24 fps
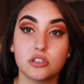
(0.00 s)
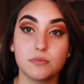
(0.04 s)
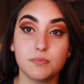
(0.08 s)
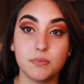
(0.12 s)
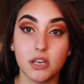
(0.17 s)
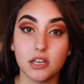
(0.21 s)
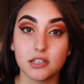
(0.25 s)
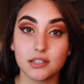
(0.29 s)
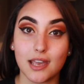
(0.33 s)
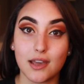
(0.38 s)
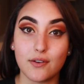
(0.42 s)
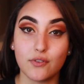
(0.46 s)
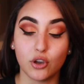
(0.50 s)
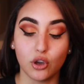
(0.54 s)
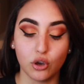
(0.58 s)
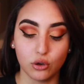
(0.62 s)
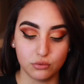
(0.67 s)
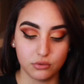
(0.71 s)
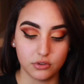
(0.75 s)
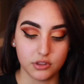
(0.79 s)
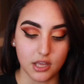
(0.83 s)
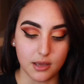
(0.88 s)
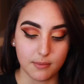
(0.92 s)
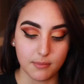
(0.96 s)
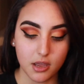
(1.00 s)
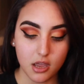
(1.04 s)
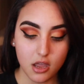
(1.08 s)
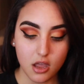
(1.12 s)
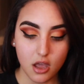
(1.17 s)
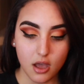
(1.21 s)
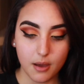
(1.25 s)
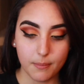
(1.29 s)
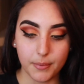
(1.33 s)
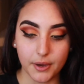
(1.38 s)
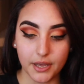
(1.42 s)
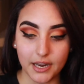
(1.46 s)
because I have a code with them,
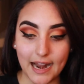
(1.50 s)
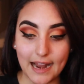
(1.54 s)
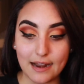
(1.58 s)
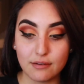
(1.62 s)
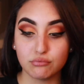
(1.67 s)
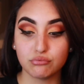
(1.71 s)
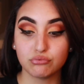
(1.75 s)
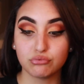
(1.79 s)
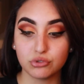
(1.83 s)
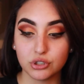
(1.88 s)
but I